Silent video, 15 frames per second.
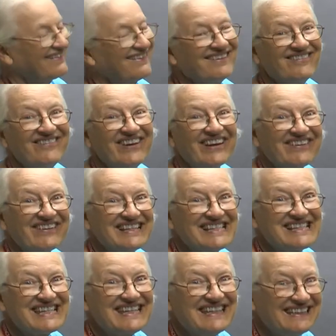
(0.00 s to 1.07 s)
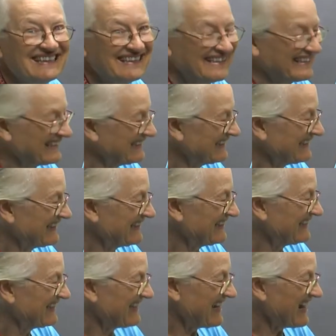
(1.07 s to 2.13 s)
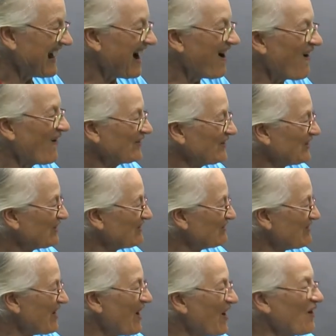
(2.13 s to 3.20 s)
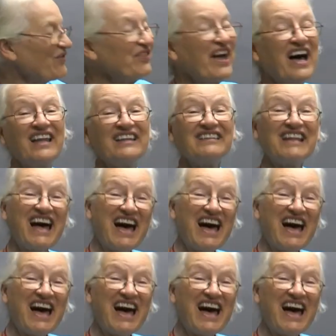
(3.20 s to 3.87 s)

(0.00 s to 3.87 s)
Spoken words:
Where is he? Oh, you know, the